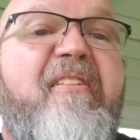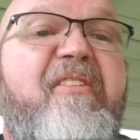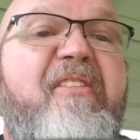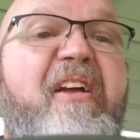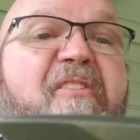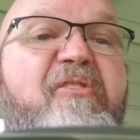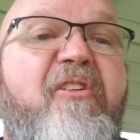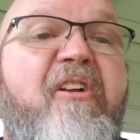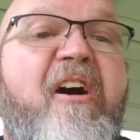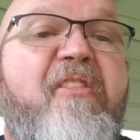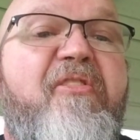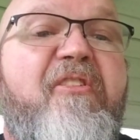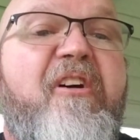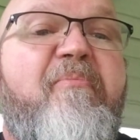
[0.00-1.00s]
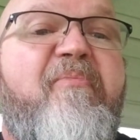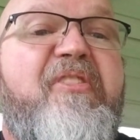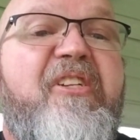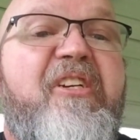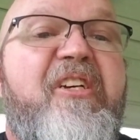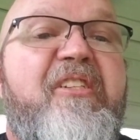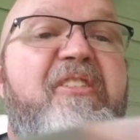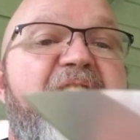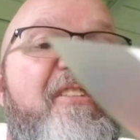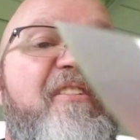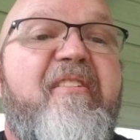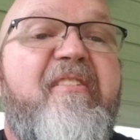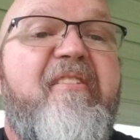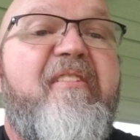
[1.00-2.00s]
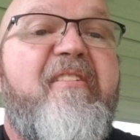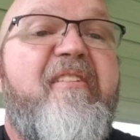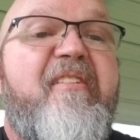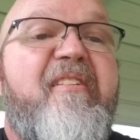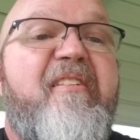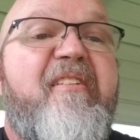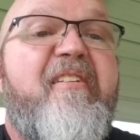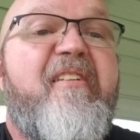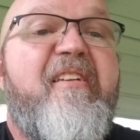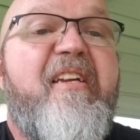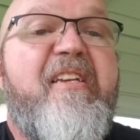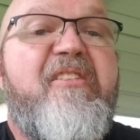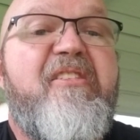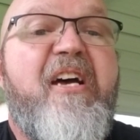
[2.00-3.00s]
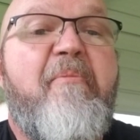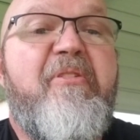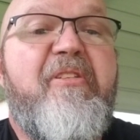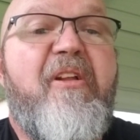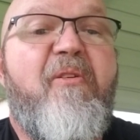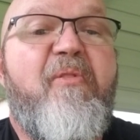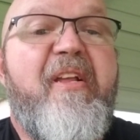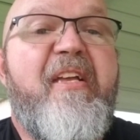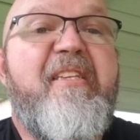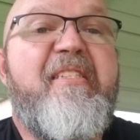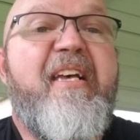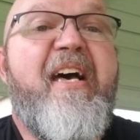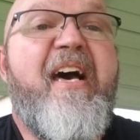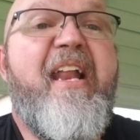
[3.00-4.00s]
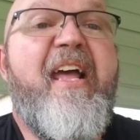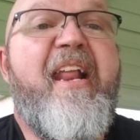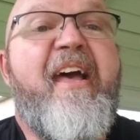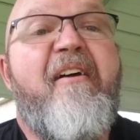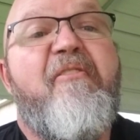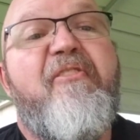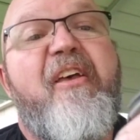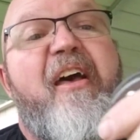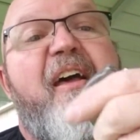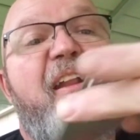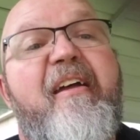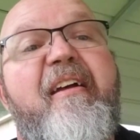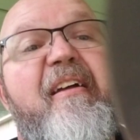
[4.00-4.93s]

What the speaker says: These are not thumb studs. It stops on inside and outside.